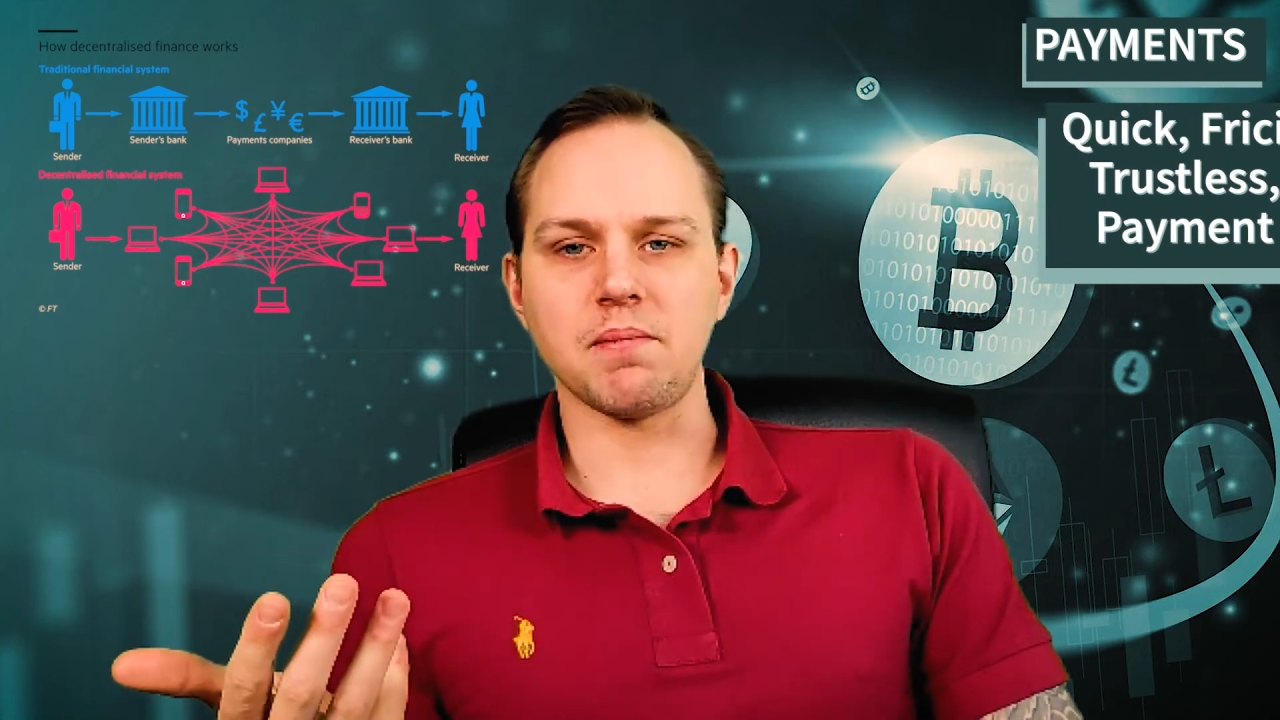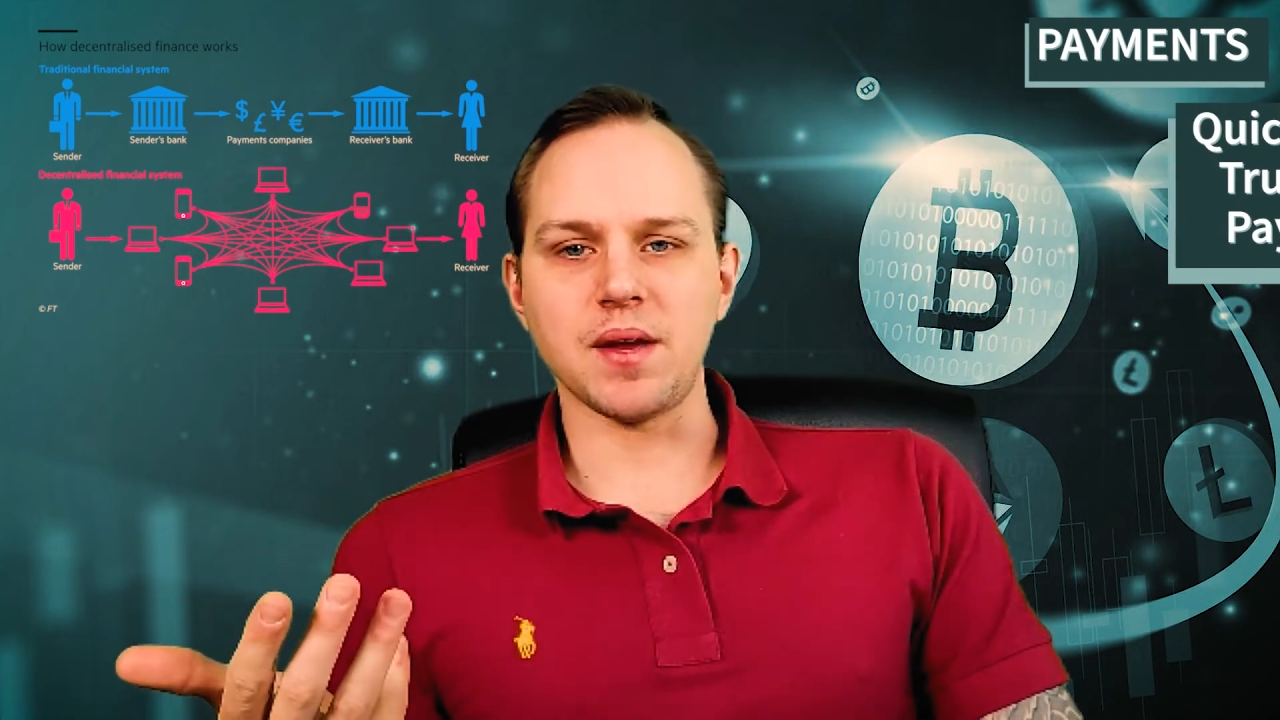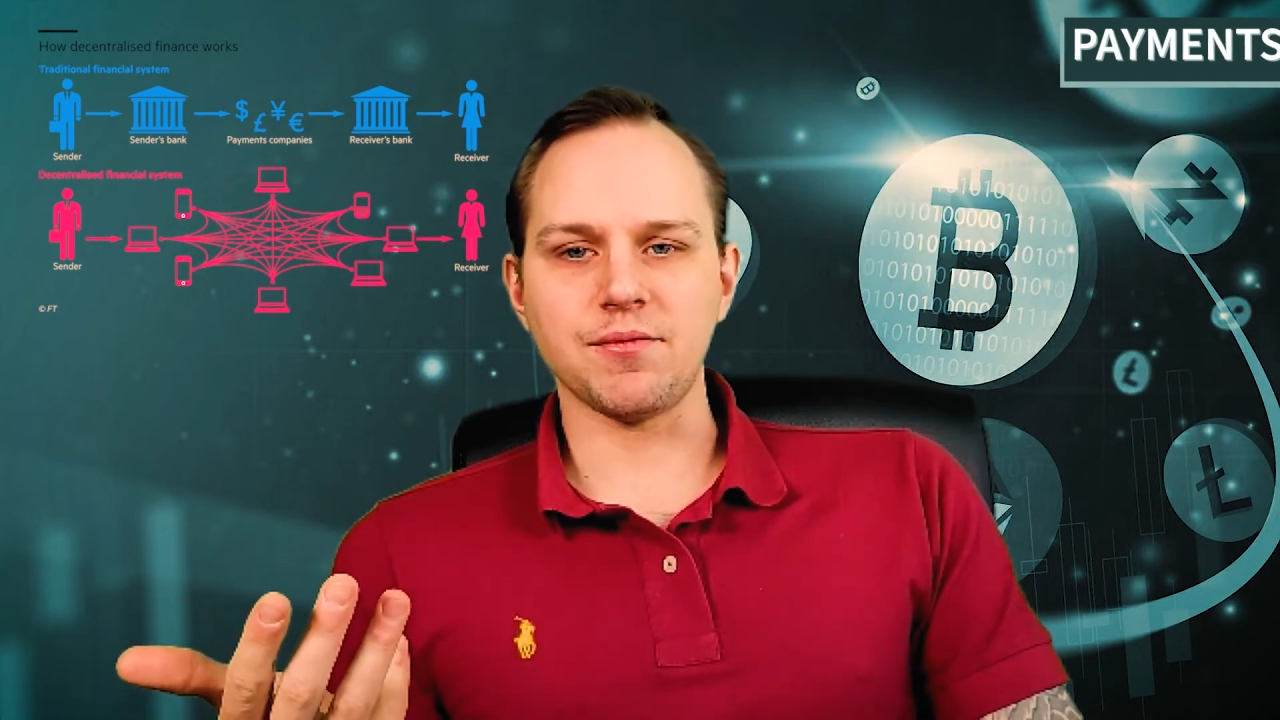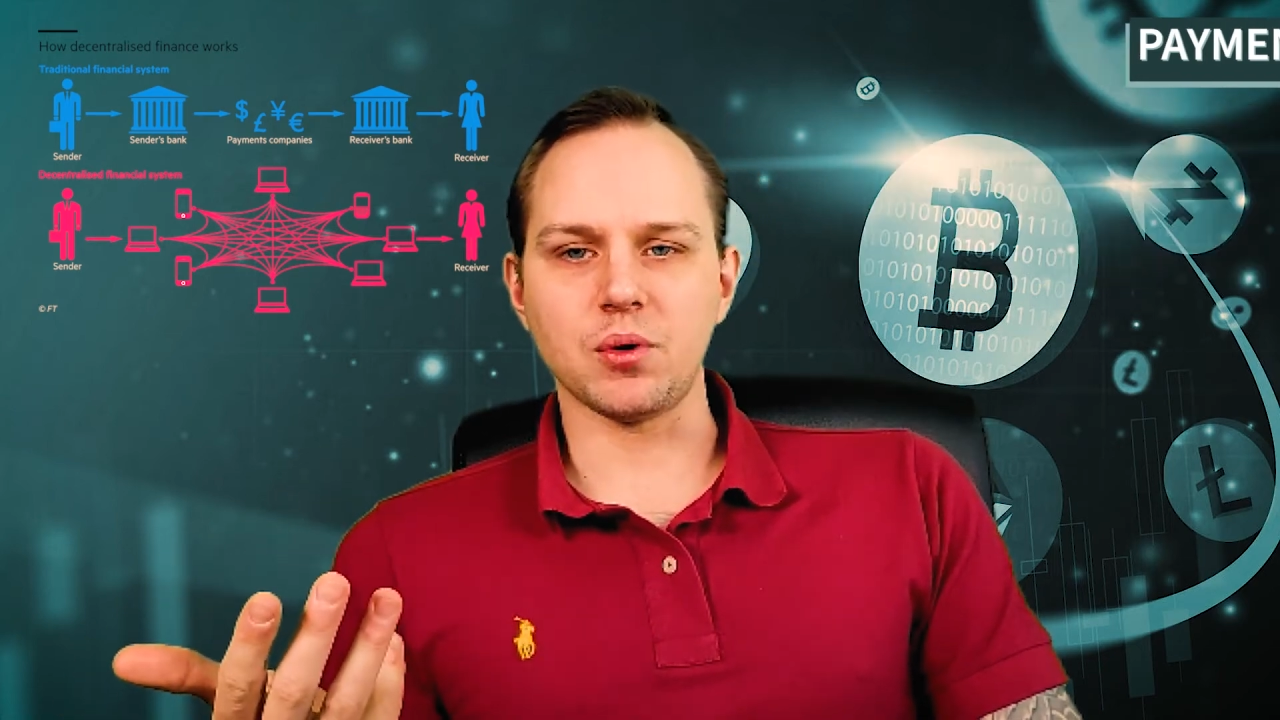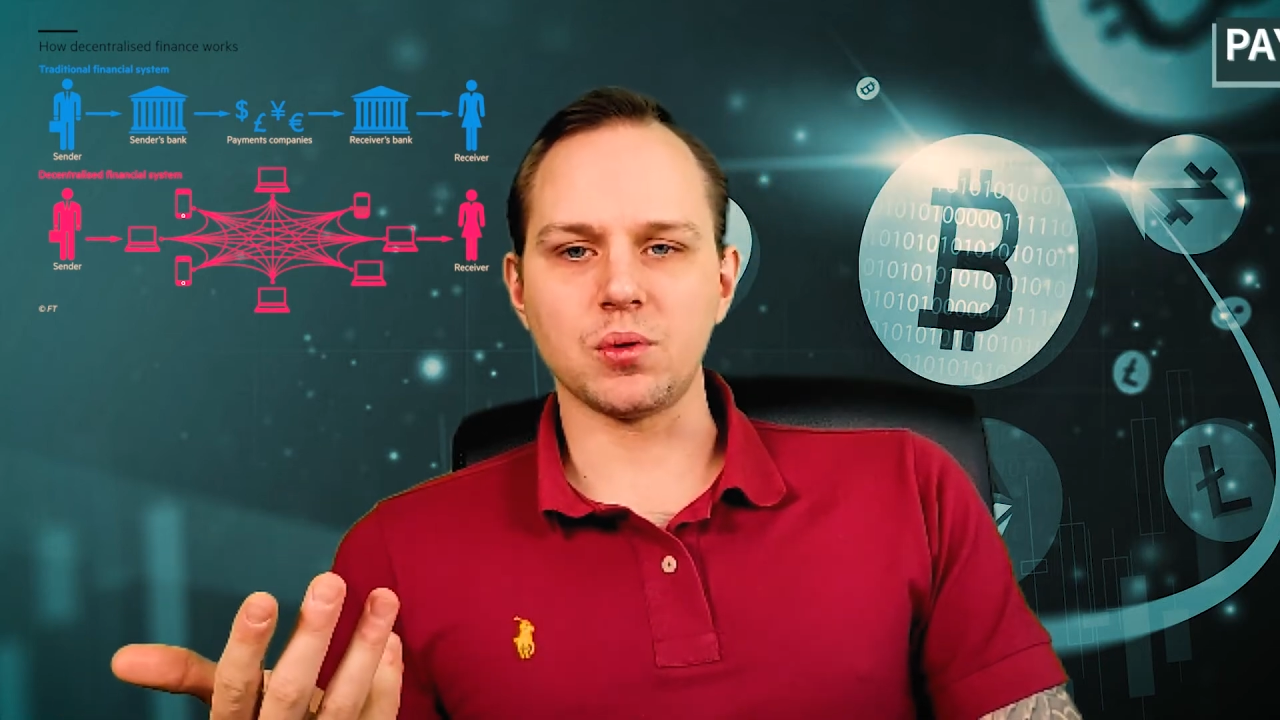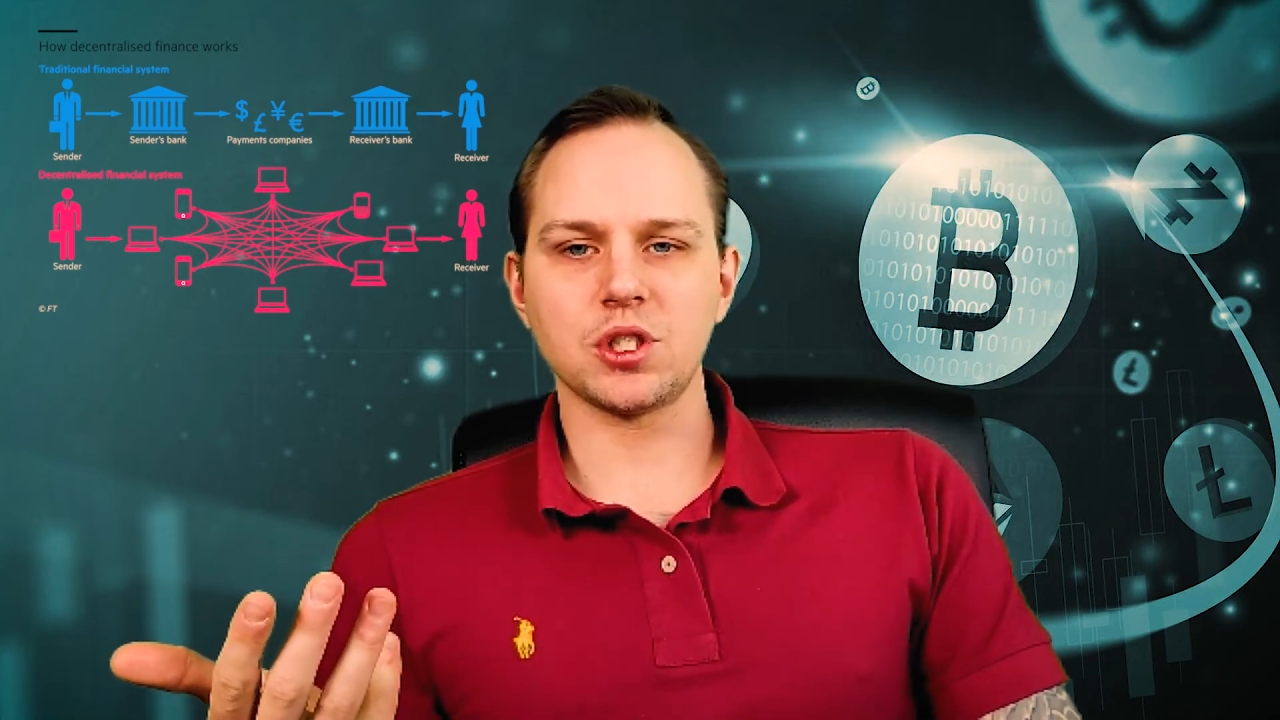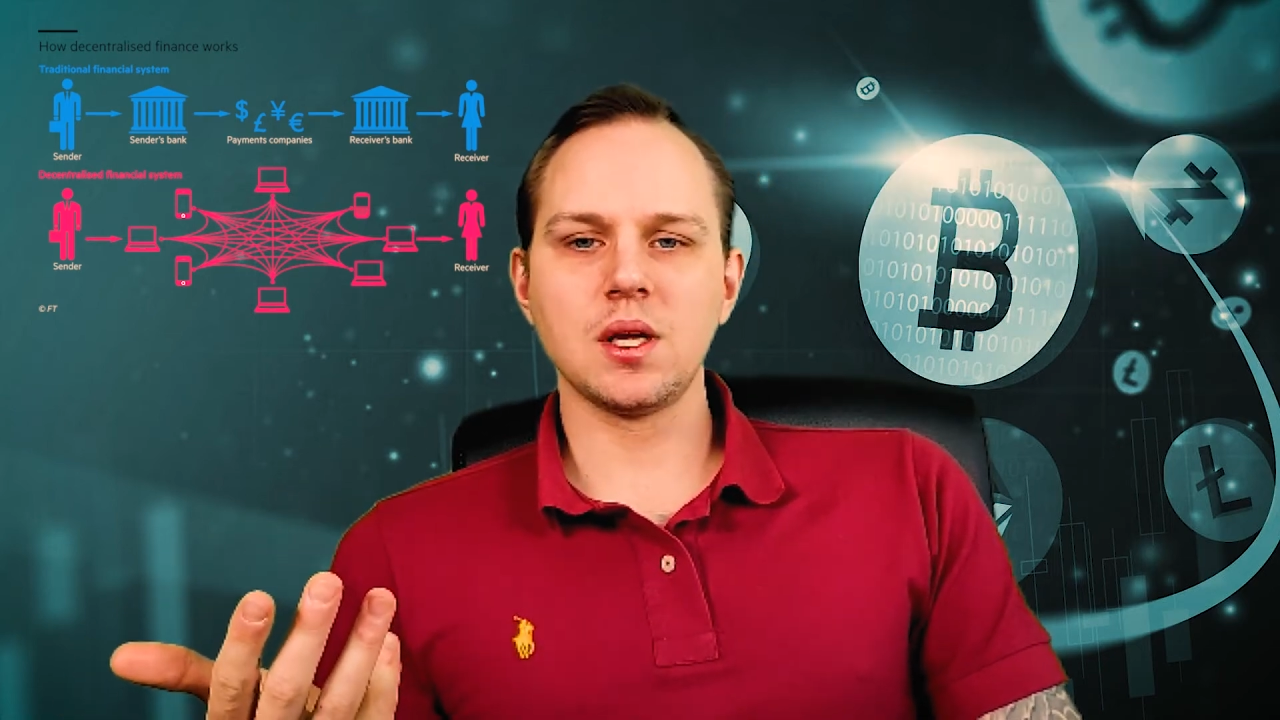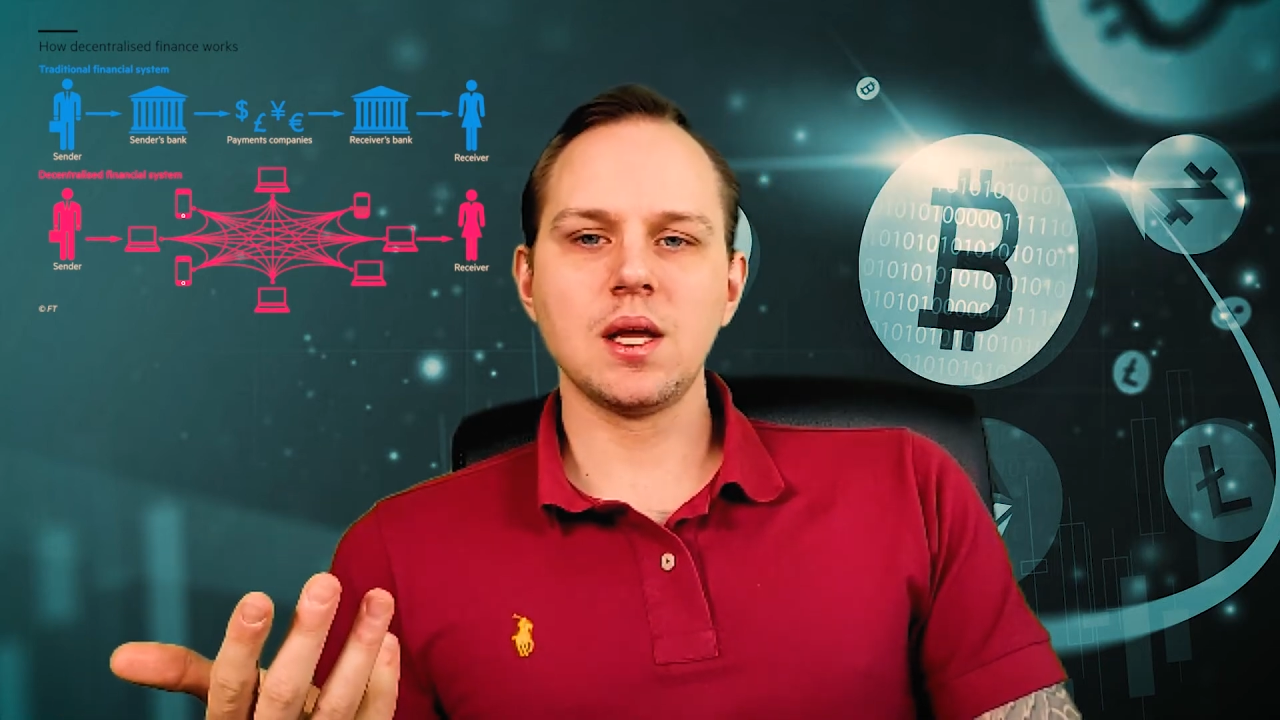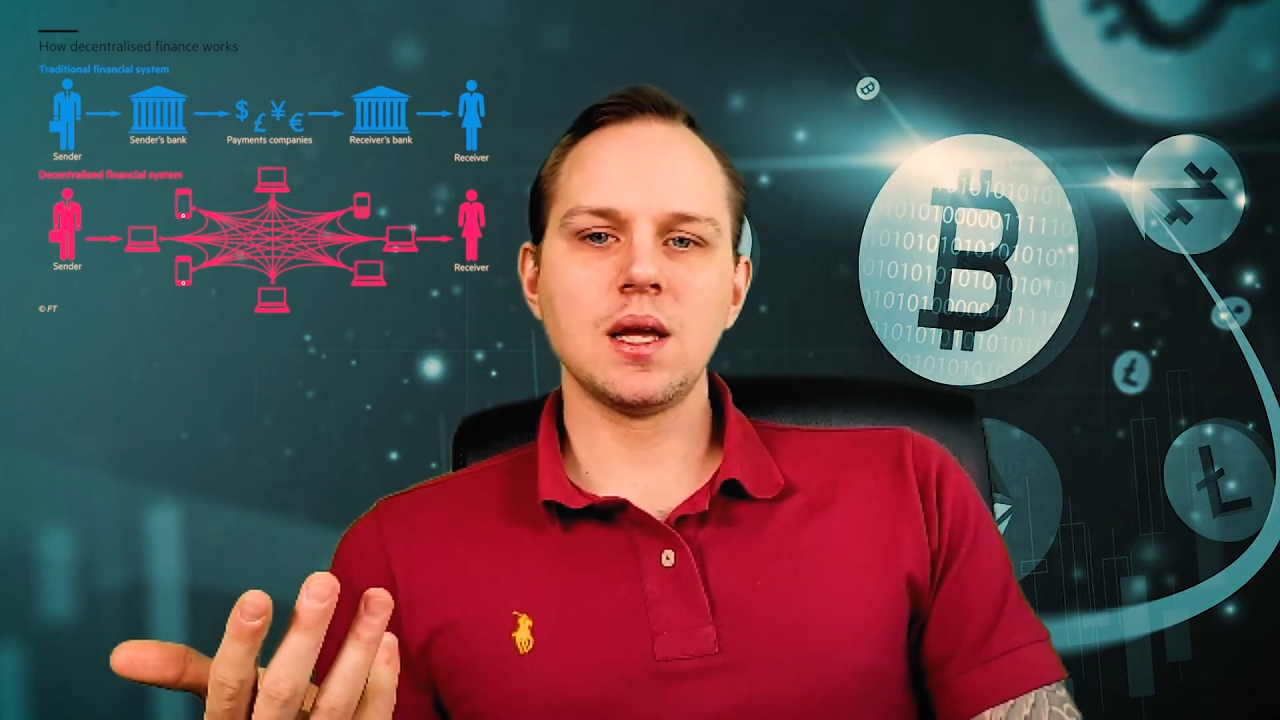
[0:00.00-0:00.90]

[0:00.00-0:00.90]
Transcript: methods.